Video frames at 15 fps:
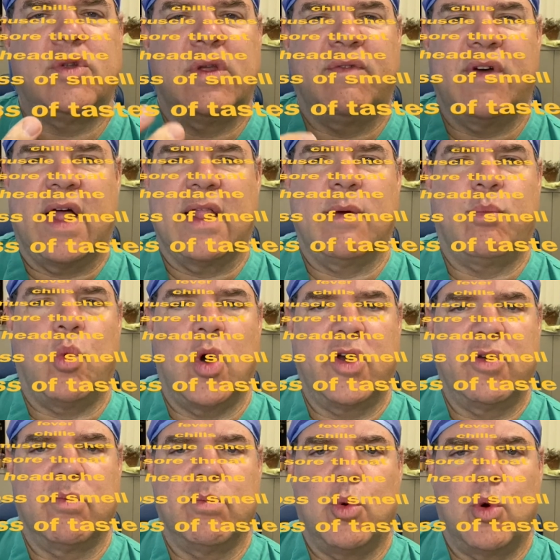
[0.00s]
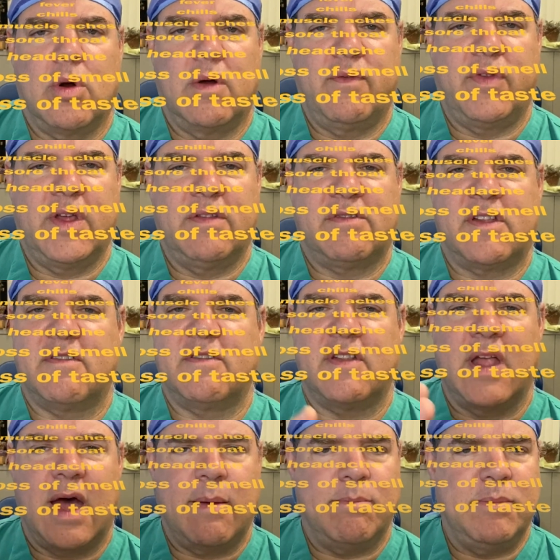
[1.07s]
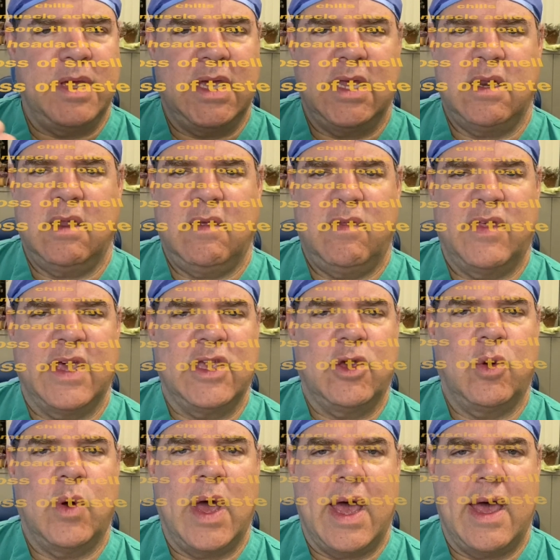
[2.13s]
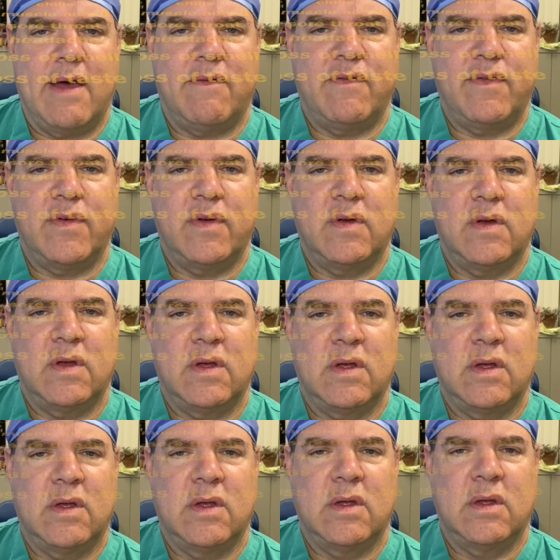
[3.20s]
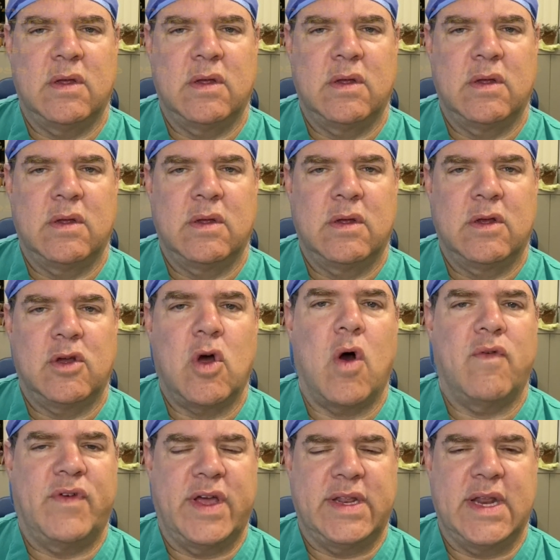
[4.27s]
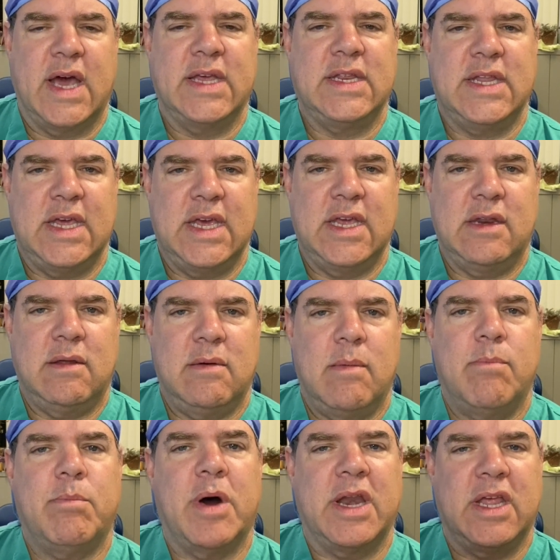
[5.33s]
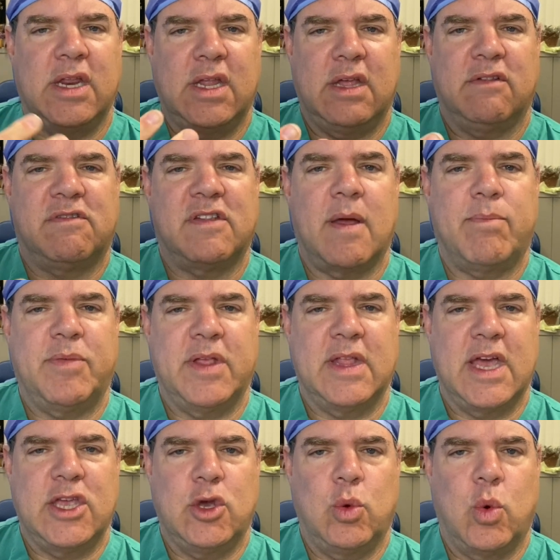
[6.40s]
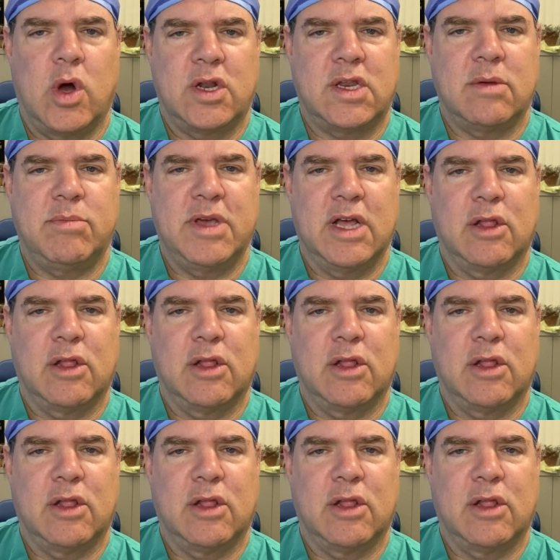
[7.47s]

you develop one or more of these does not mean that you have COVID-19, but it is something that you want to be